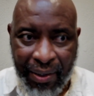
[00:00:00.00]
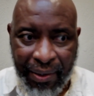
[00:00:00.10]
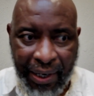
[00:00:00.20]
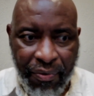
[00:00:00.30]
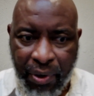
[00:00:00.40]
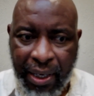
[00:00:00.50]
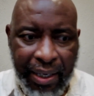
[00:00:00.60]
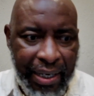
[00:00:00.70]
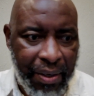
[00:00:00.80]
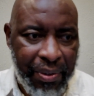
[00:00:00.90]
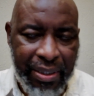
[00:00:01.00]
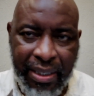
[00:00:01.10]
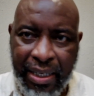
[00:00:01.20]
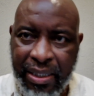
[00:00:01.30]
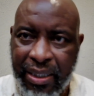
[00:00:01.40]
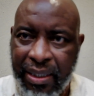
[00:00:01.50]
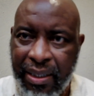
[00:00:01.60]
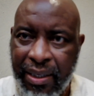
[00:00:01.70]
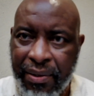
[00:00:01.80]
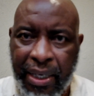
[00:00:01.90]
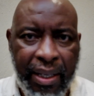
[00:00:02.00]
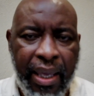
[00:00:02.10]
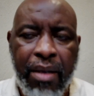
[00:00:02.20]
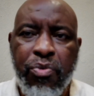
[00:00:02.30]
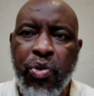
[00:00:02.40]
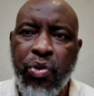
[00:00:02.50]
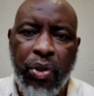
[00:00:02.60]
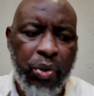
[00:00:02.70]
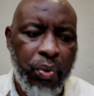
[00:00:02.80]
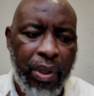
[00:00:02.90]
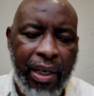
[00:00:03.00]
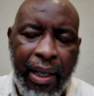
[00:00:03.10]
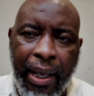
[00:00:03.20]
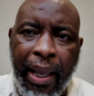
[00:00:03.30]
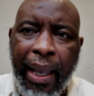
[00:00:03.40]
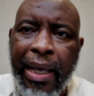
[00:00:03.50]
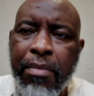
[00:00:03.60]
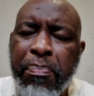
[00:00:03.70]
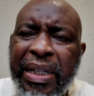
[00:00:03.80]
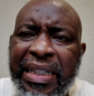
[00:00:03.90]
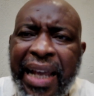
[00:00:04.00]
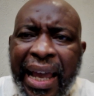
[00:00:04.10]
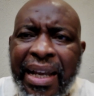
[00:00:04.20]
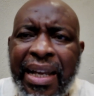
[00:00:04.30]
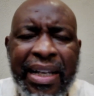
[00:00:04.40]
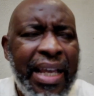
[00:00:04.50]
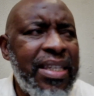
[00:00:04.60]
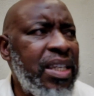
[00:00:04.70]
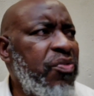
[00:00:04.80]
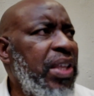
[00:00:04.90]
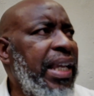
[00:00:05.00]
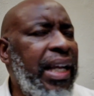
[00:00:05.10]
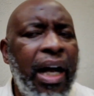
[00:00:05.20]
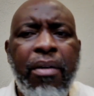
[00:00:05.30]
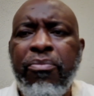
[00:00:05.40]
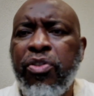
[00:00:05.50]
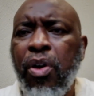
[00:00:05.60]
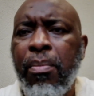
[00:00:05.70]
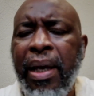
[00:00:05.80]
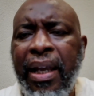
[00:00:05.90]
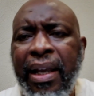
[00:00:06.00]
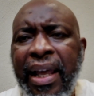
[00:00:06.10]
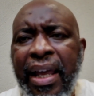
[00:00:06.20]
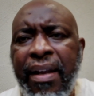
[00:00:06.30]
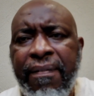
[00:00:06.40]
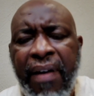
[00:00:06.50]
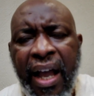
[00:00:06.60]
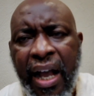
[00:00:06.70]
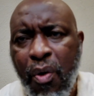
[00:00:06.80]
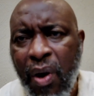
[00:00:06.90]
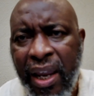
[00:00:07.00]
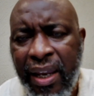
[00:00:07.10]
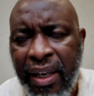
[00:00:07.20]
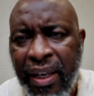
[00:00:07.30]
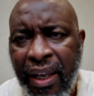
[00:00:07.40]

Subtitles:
I forget now this nation, that came to Joshua and pretended as if they come from a land far away.